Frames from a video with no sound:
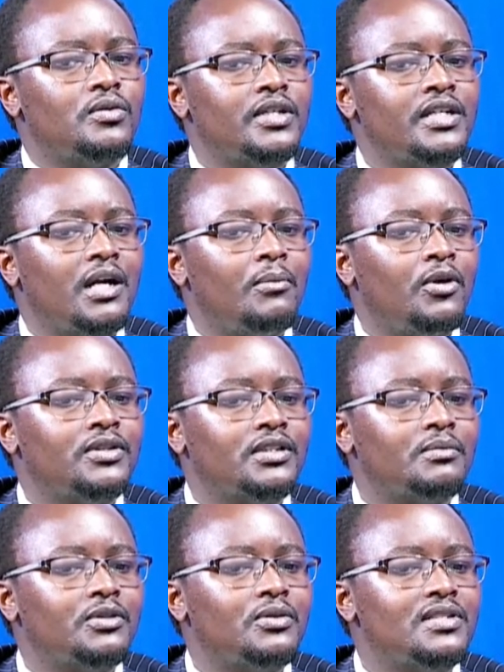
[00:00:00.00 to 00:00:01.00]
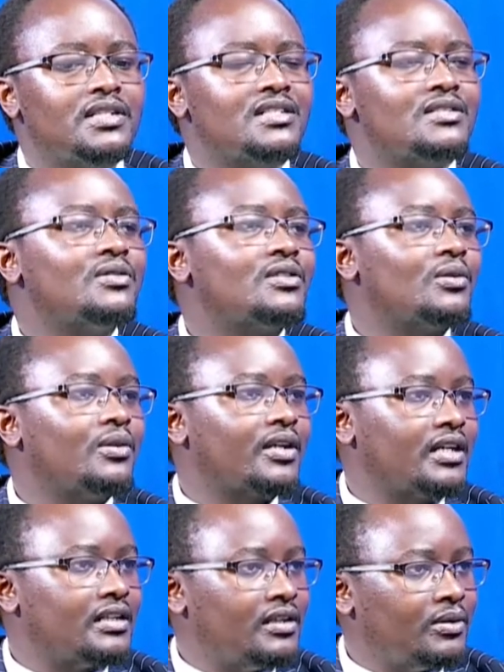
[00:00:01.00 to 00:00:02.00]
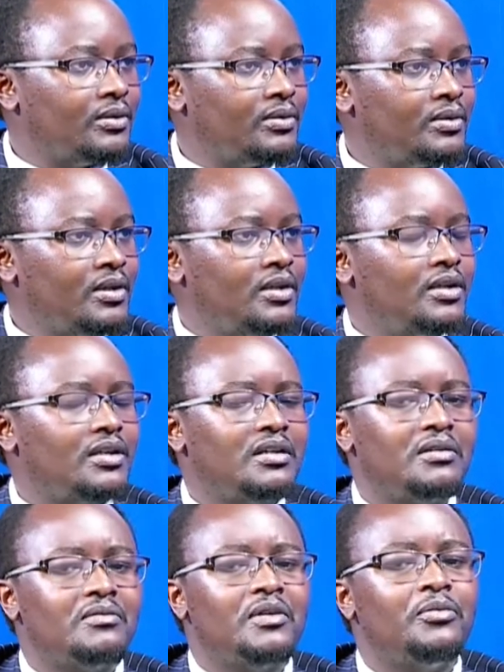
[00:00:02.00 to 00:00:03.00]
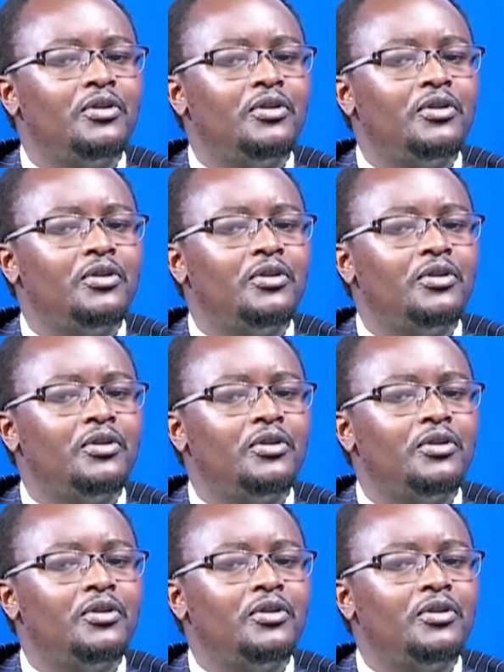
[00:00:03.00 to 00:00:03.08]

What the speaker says: think about it, because it's not law right now. The